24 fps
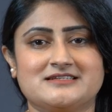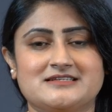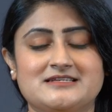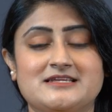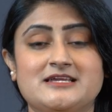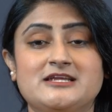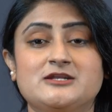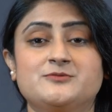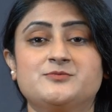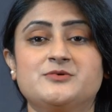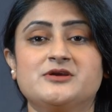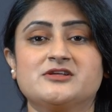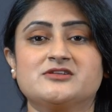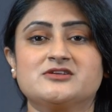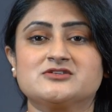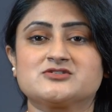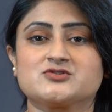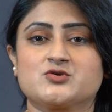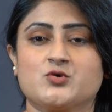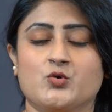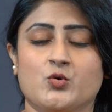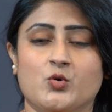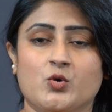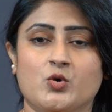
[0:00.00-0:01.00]
NEET PG
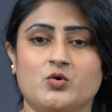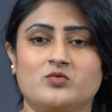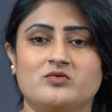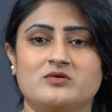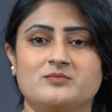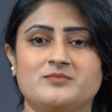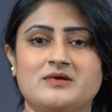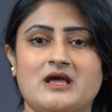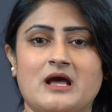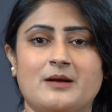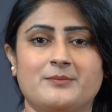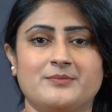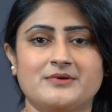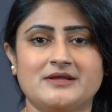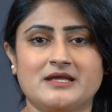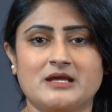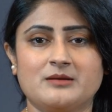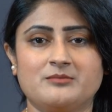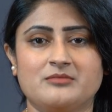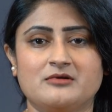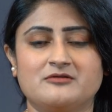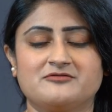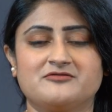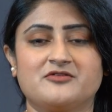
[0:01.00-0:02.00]
score will be
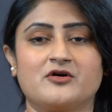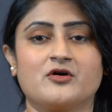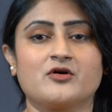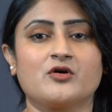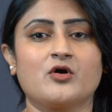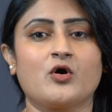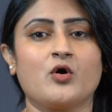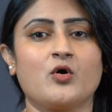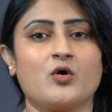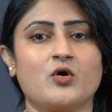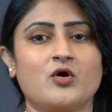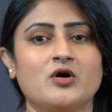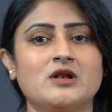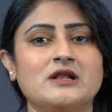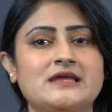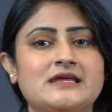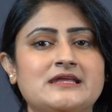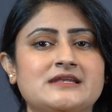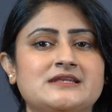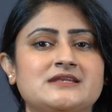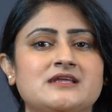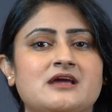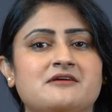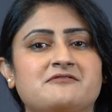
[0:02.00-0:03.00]
applicable for all
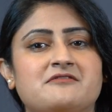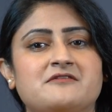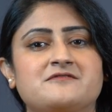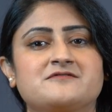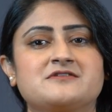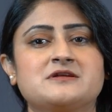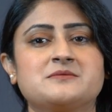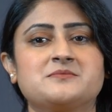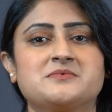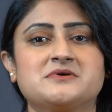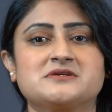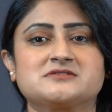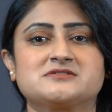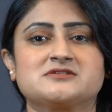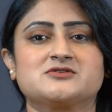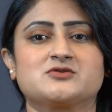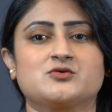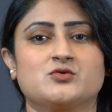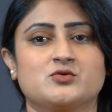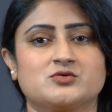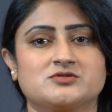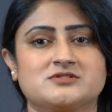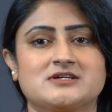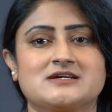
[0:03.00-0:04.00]
India 50%
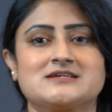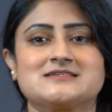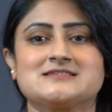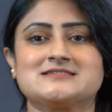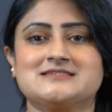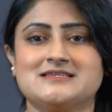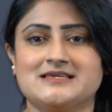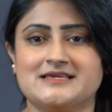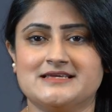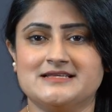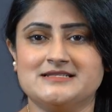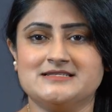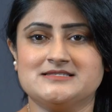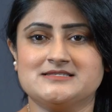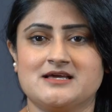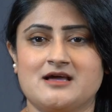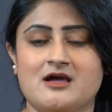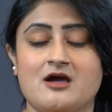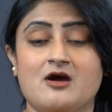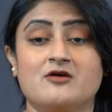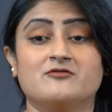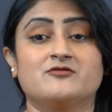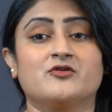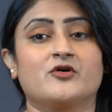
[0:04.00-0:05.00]
quota seats
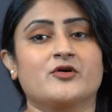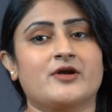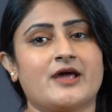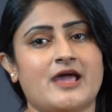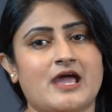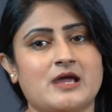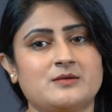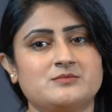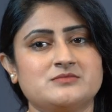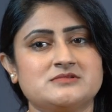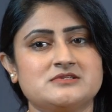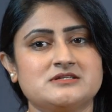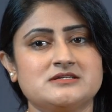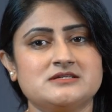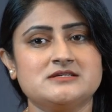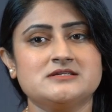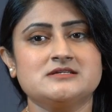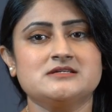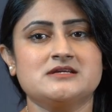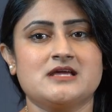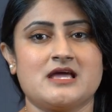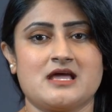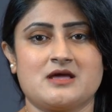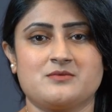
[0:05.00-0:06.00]
for MD,
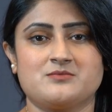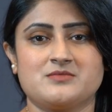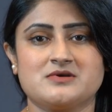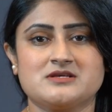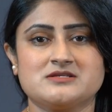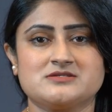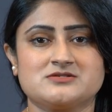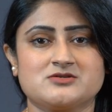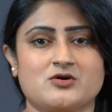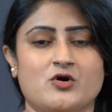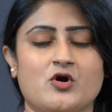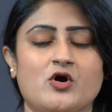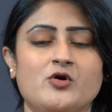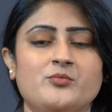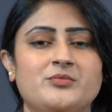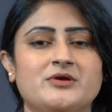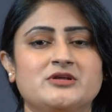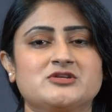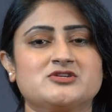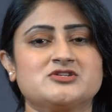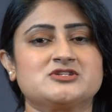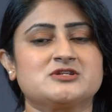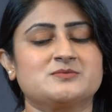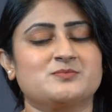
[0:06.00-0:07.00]
MS or
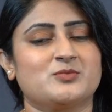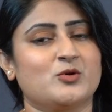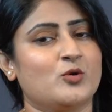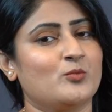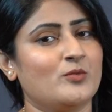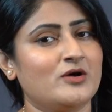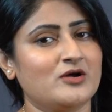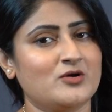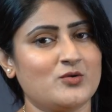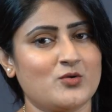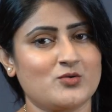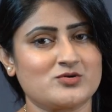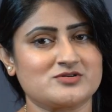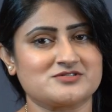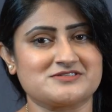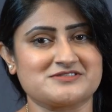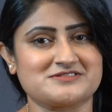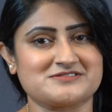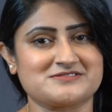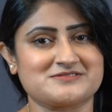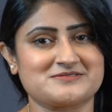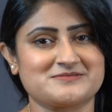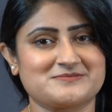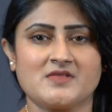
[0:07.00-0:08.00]
PG Diploma
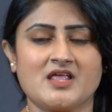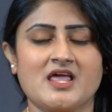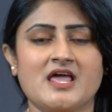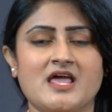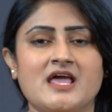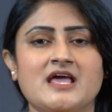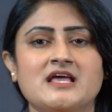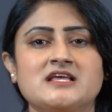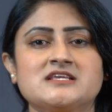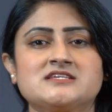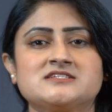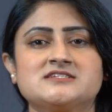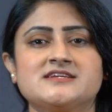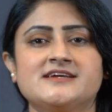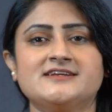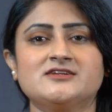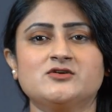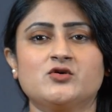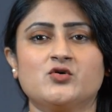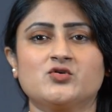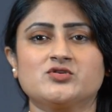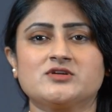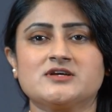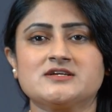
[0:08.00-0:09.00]
Courses.
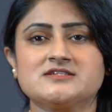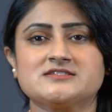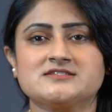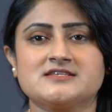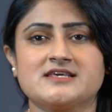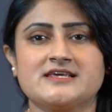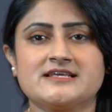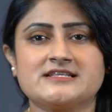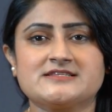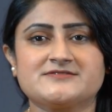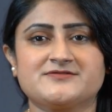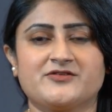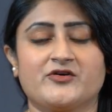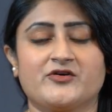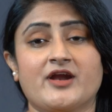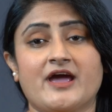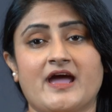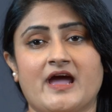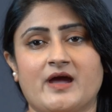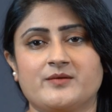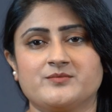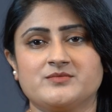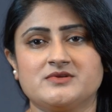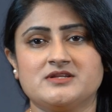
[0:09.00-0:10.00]
State quota seats
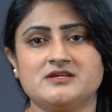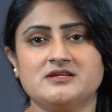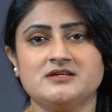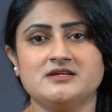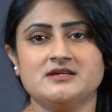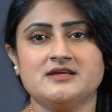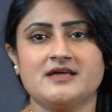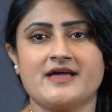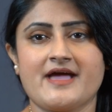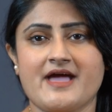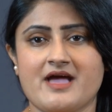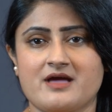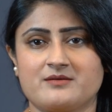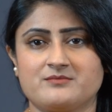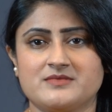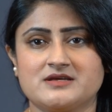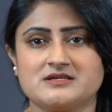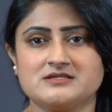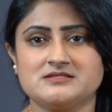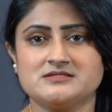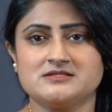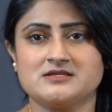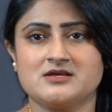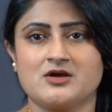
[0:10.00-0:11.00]
MD,
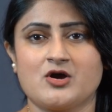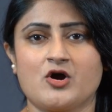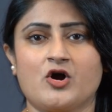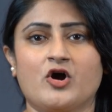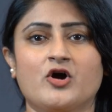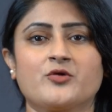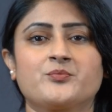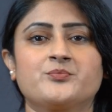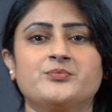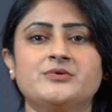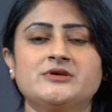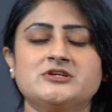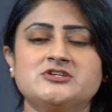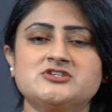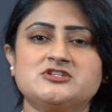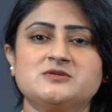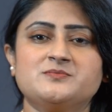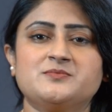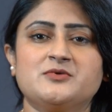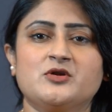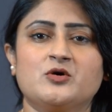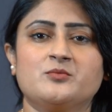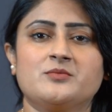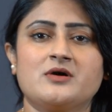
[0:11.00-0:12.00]
MS or PG
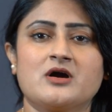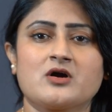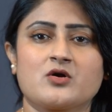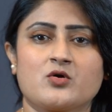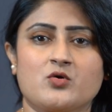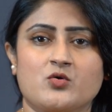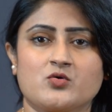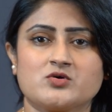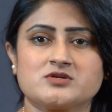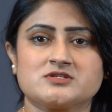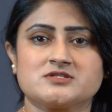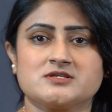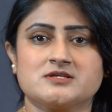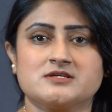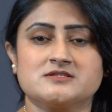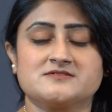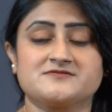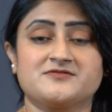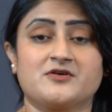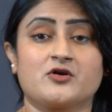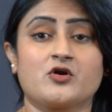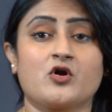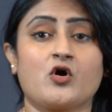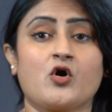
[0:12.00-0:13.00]
Diploma Courses
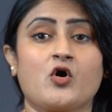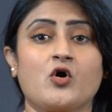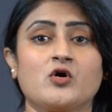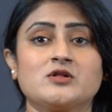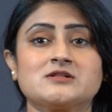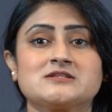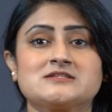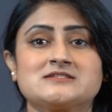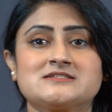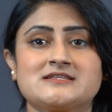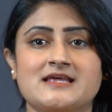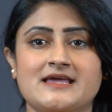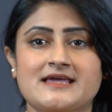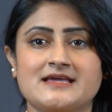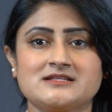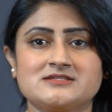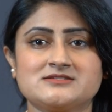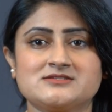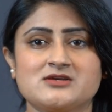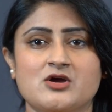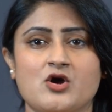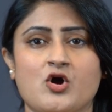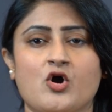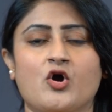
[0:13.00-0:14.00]
for all
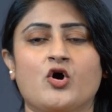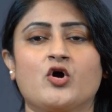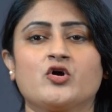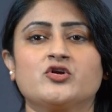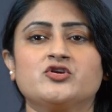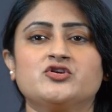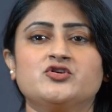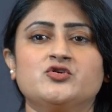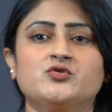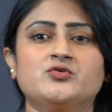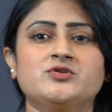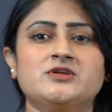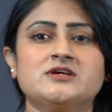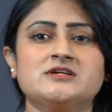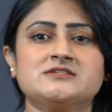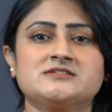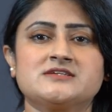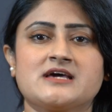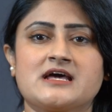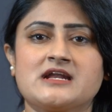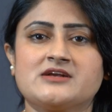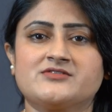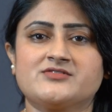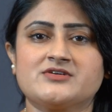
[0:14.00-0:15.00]
states or union
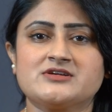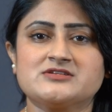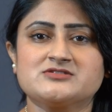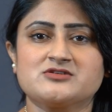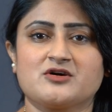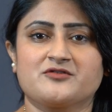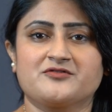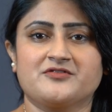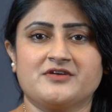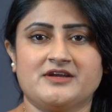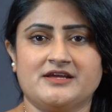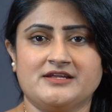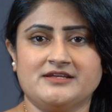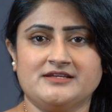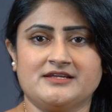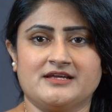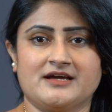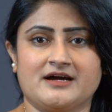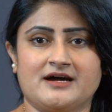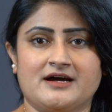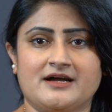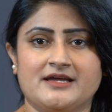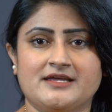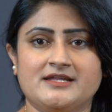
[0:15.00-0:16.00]
territories of
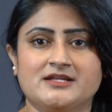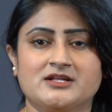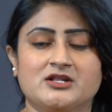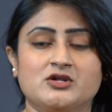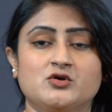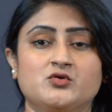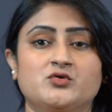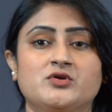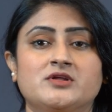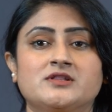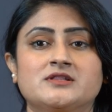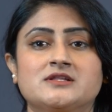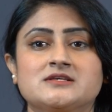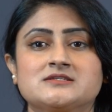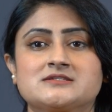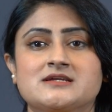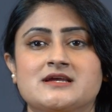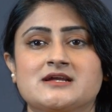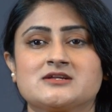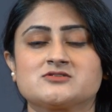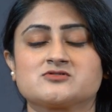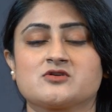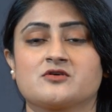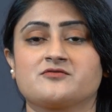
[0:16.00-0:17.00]
India, including the
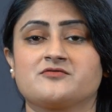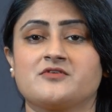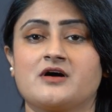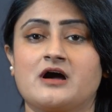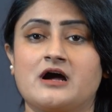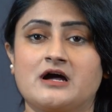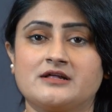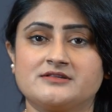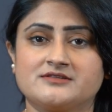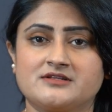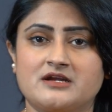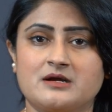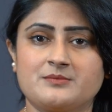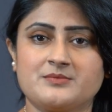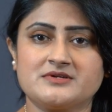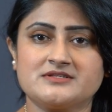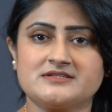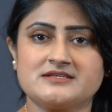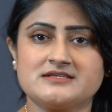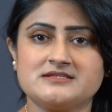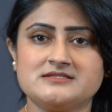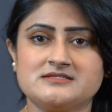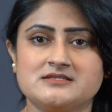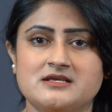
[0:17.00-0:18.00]
states of Andhra
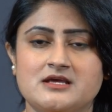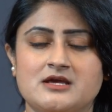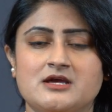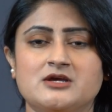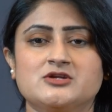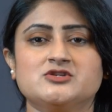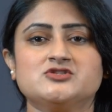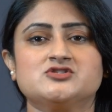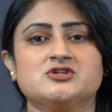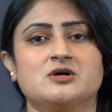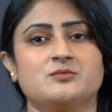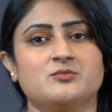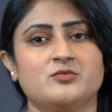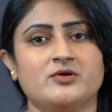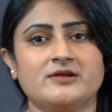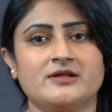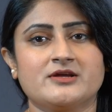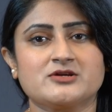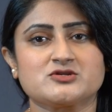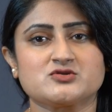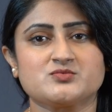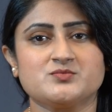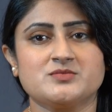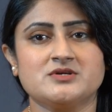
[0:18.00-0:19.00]
Pradesh, Jammu and
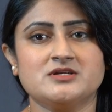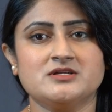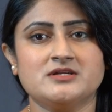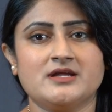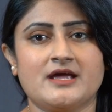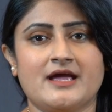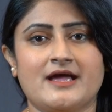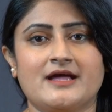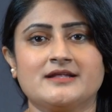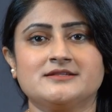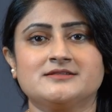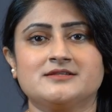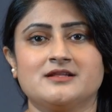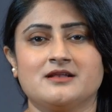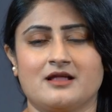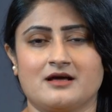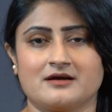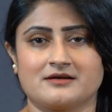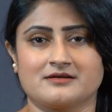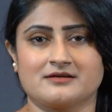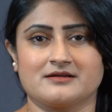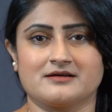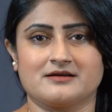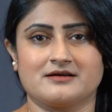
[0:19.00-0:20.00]
Kashmir and
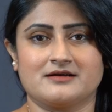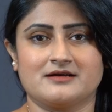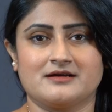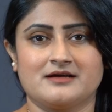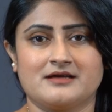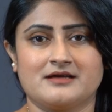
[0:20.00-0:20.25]
Telangana.